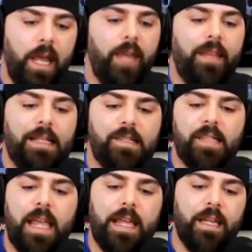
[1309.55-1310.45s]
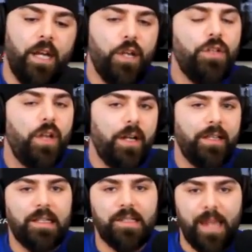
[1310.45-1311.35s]
And let's say
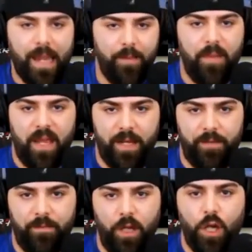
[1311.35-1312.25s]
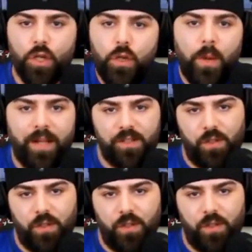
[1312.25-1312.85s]
during this campaign, U.S.